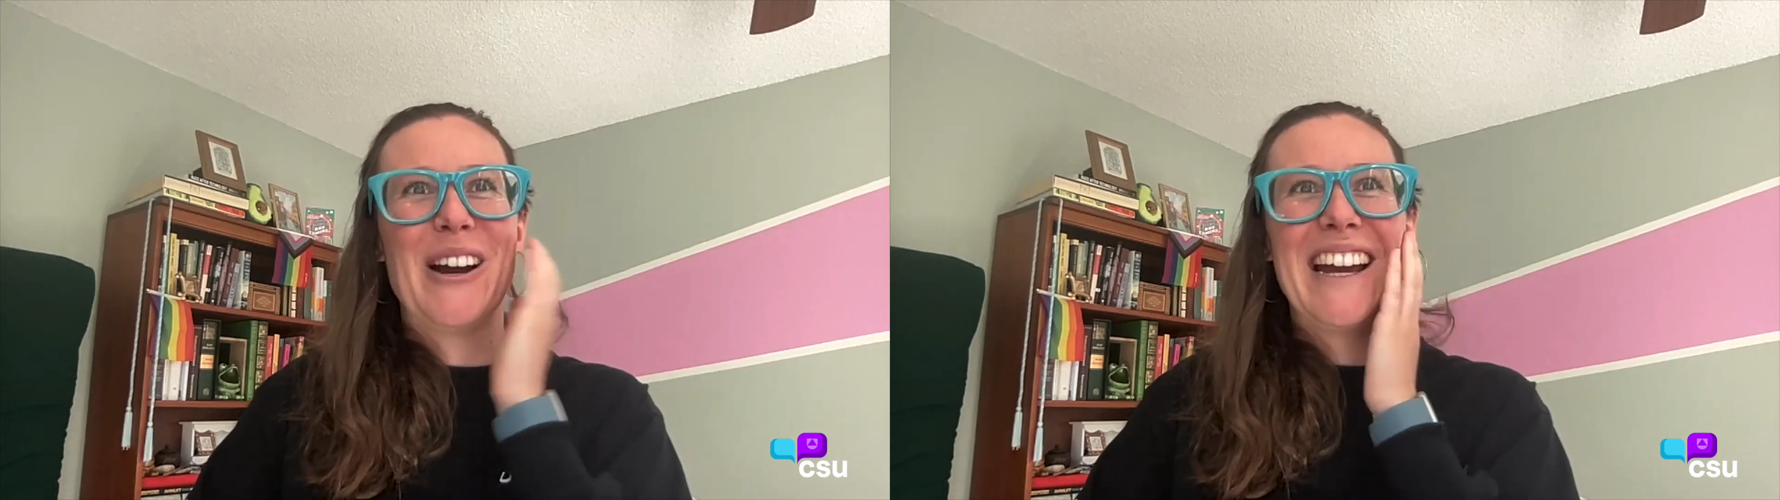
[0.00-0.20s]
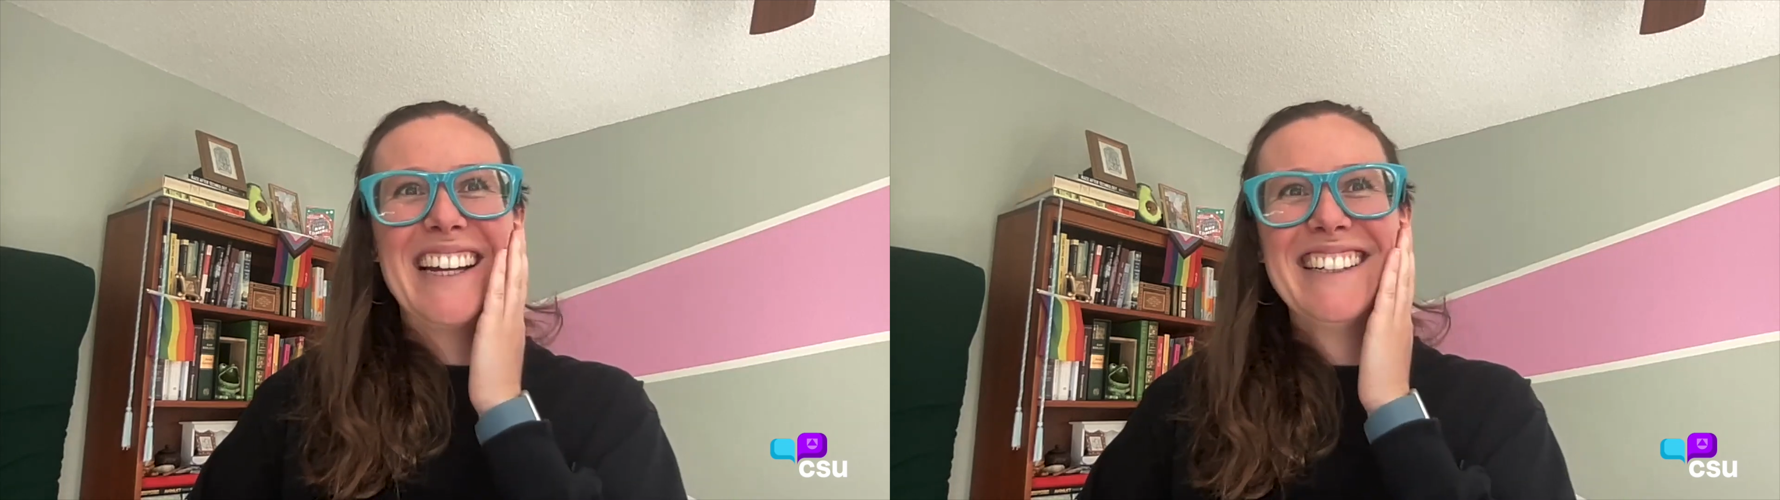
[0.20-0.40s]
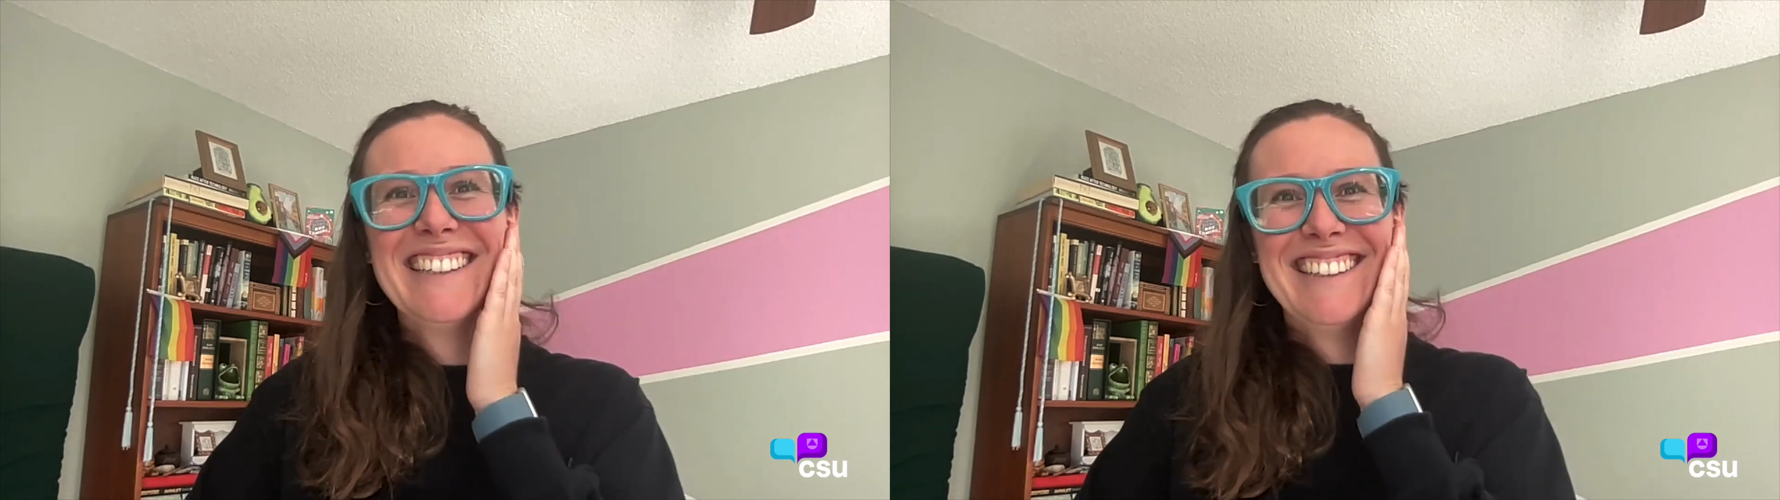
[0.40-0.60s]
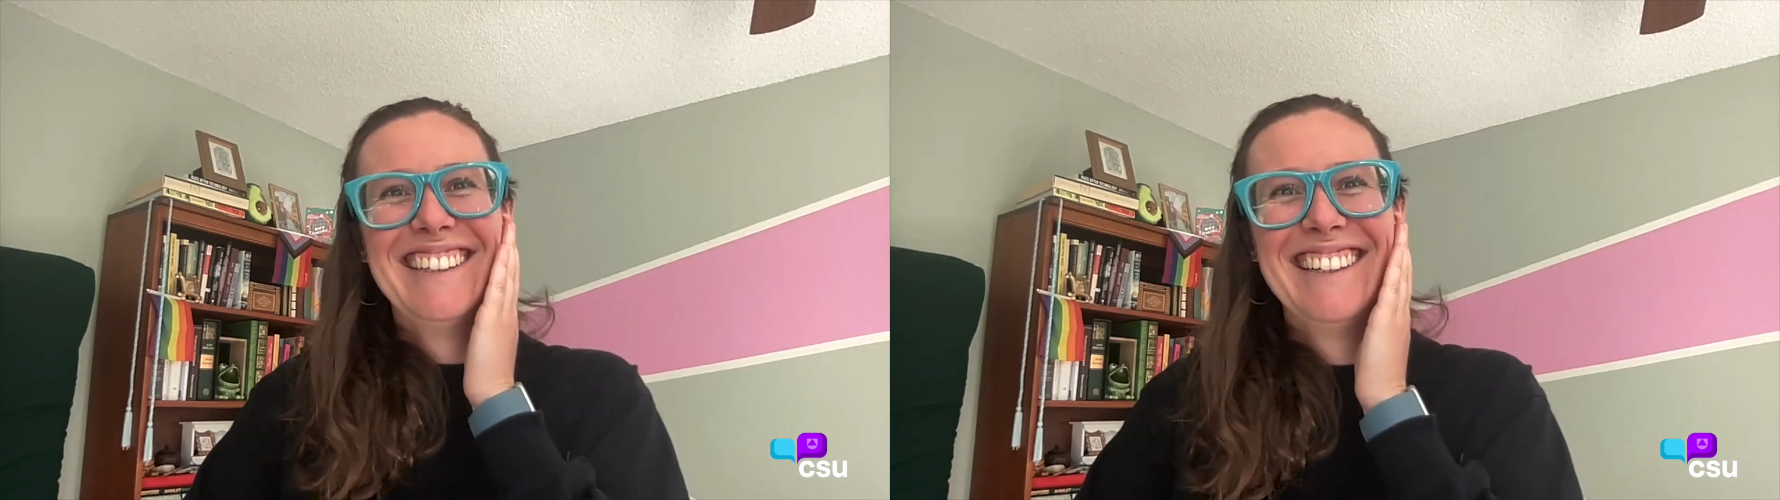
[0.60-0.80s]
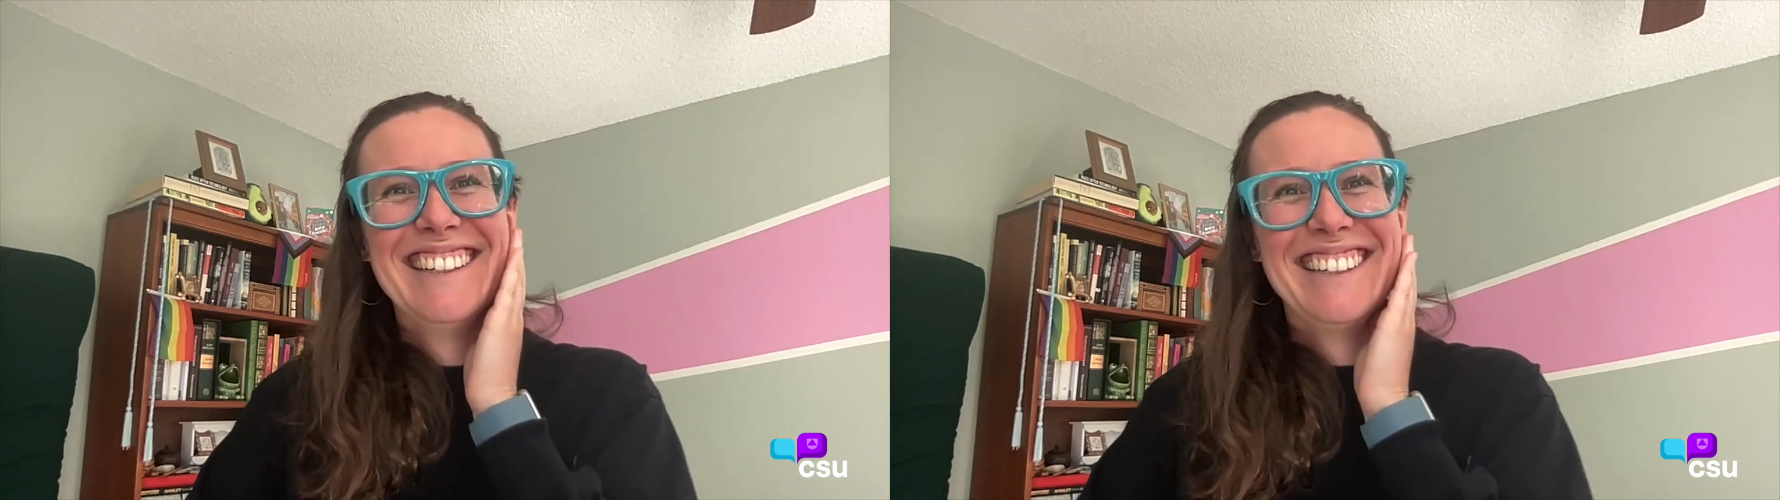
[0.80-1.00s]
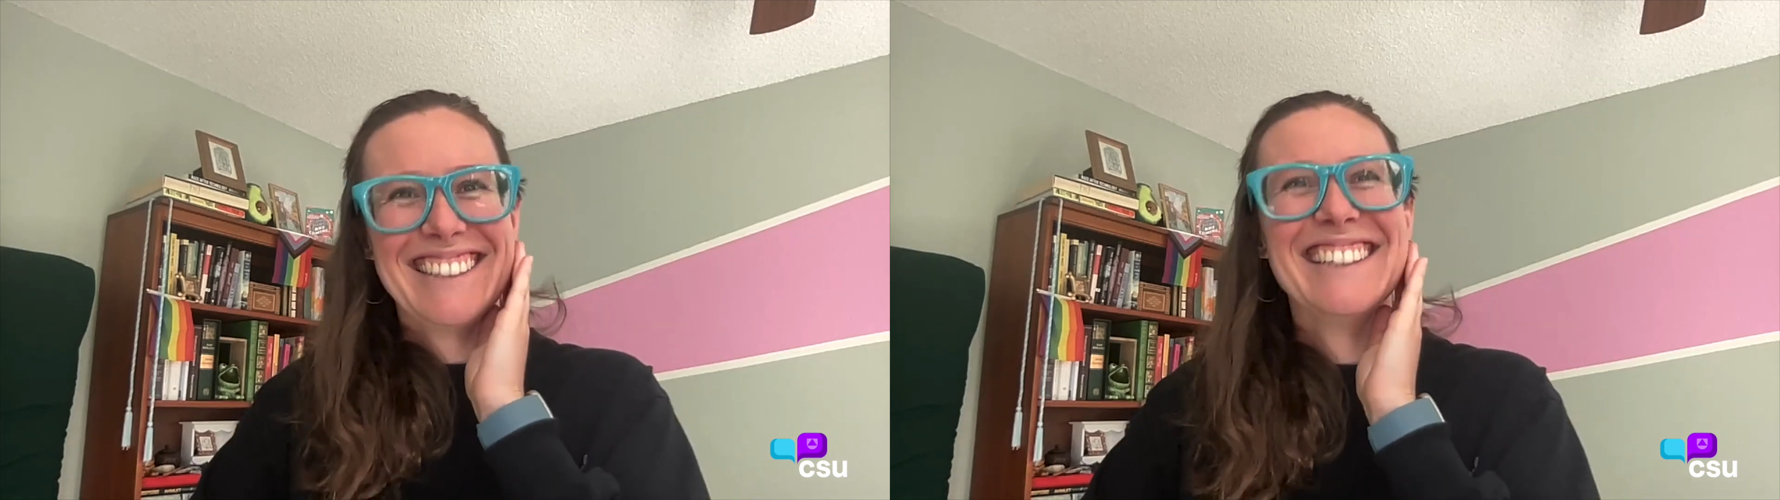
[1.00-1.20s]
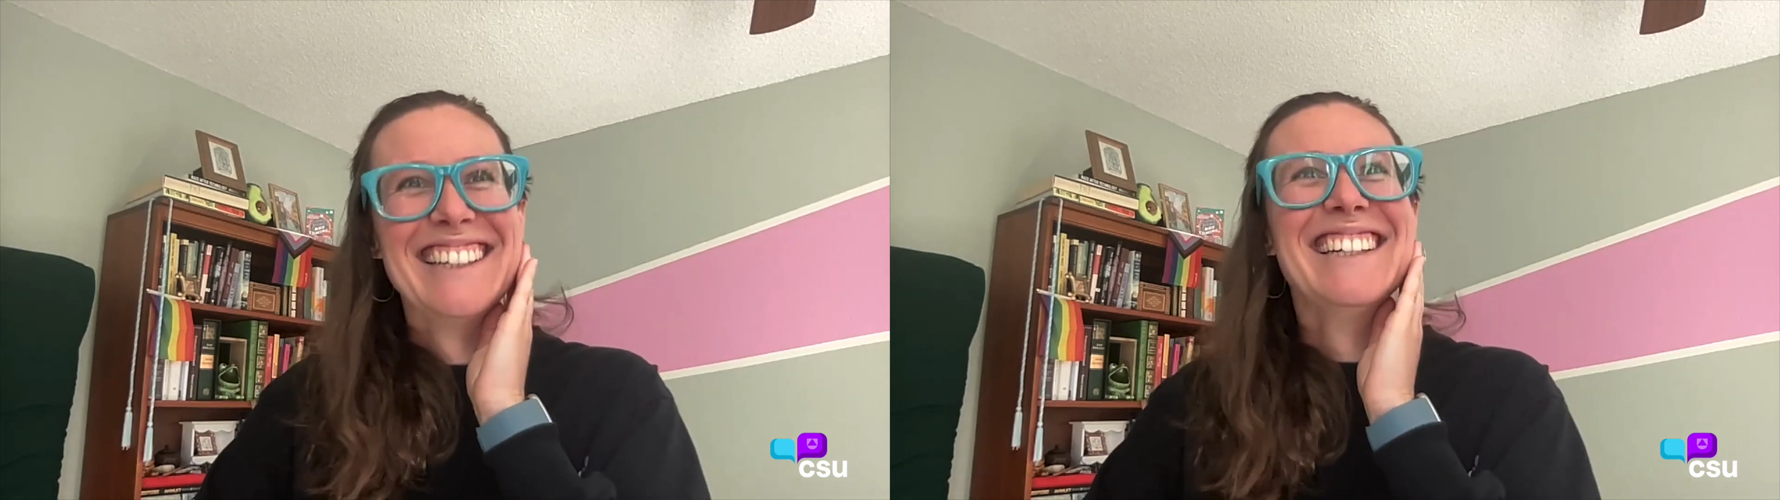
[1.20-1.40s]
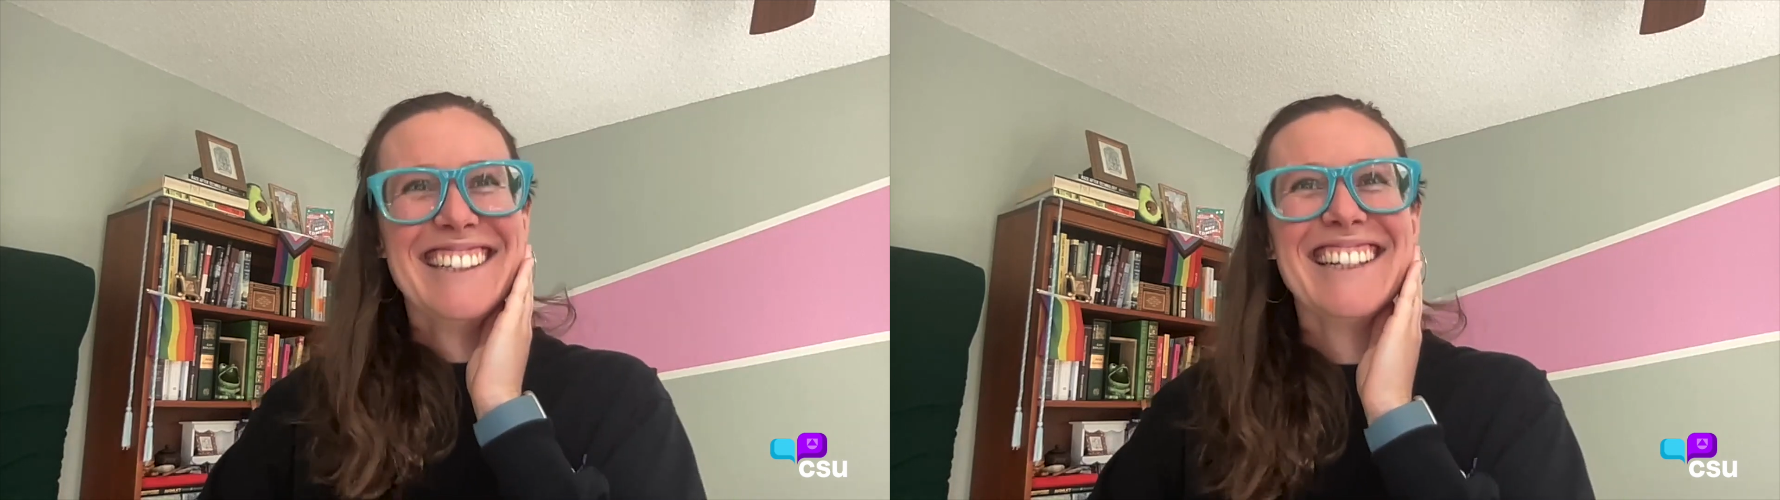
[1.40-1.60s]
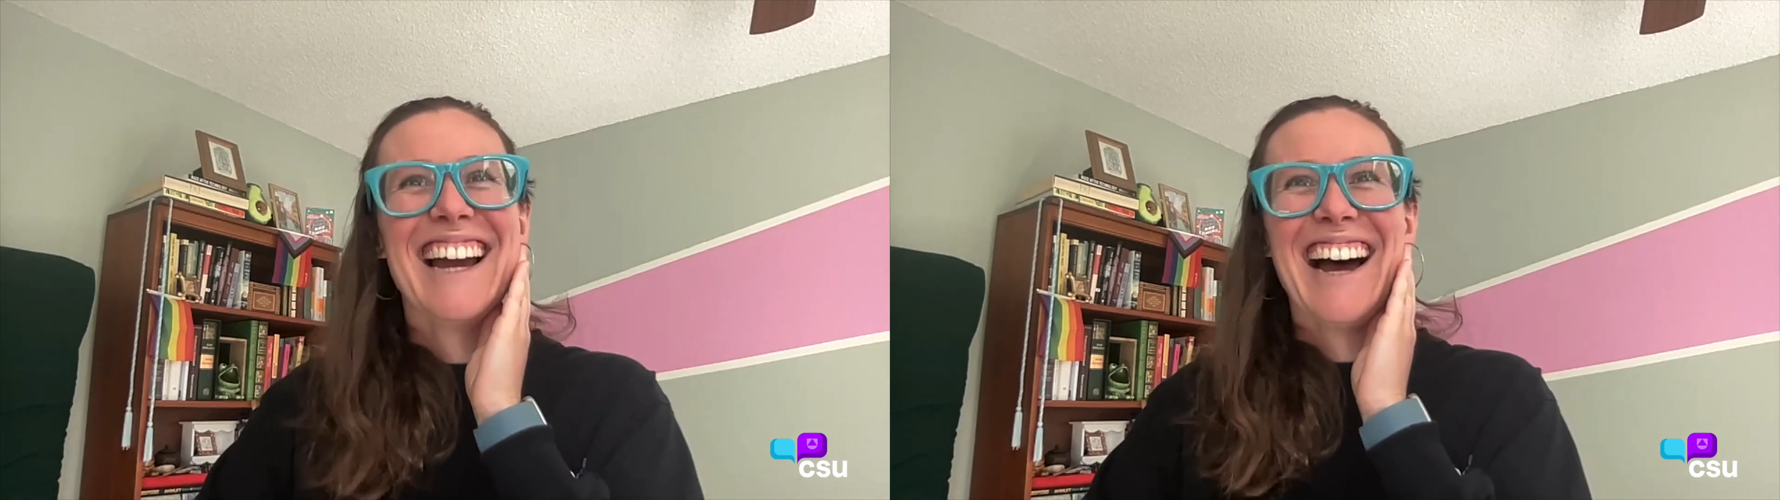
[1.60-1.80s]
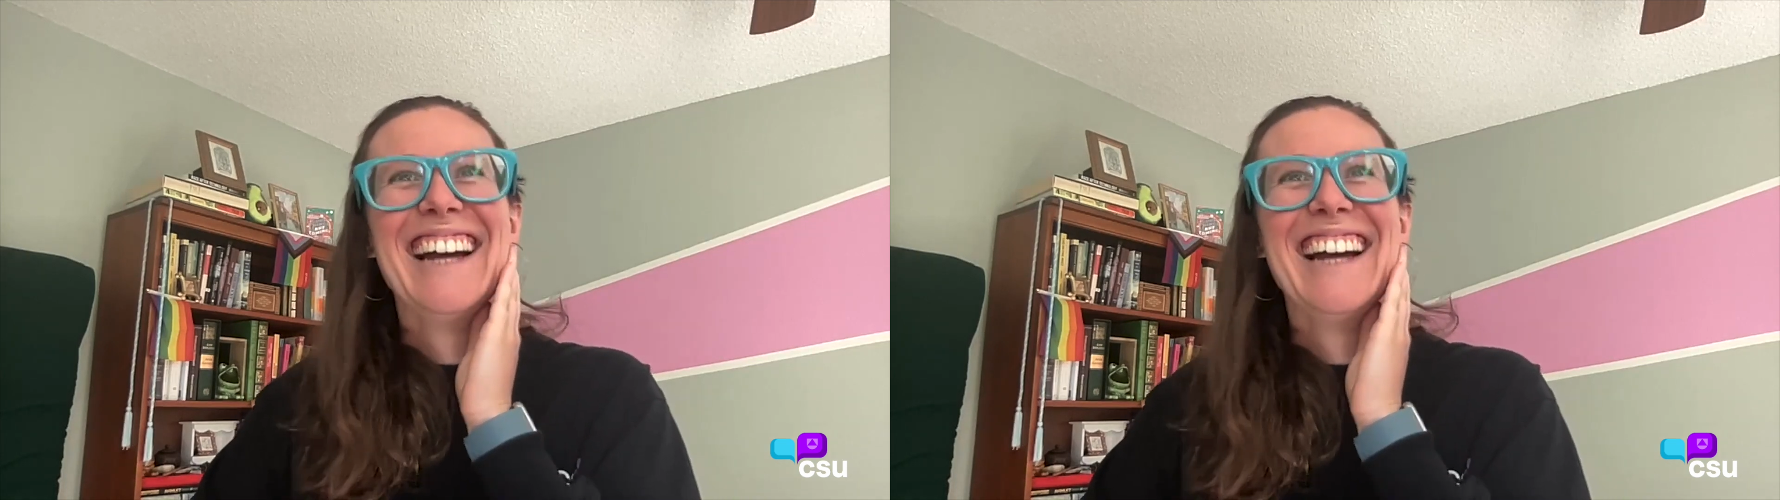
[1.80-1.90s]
way. Yeah.